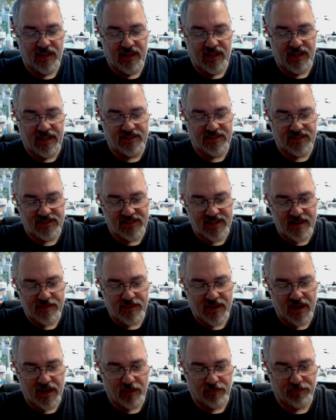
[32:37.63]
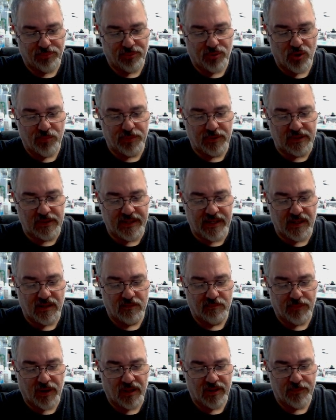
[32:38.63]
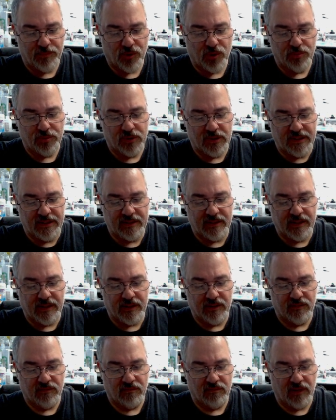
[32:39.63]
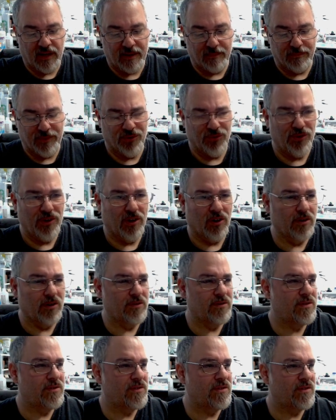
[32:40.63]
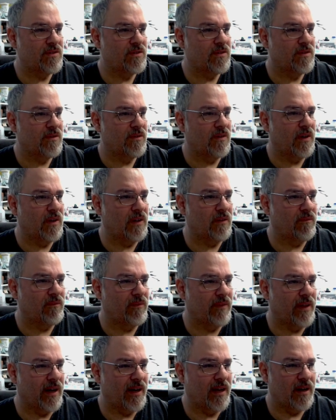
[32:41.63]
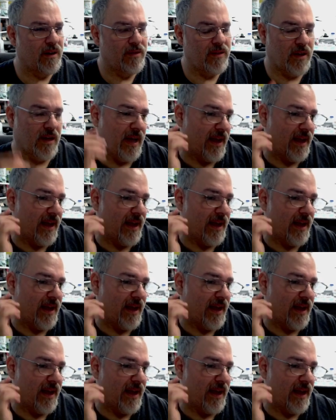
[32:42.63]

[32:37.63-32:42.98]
it's the same kind of polypropylene that like milk cartons and that kind of thing.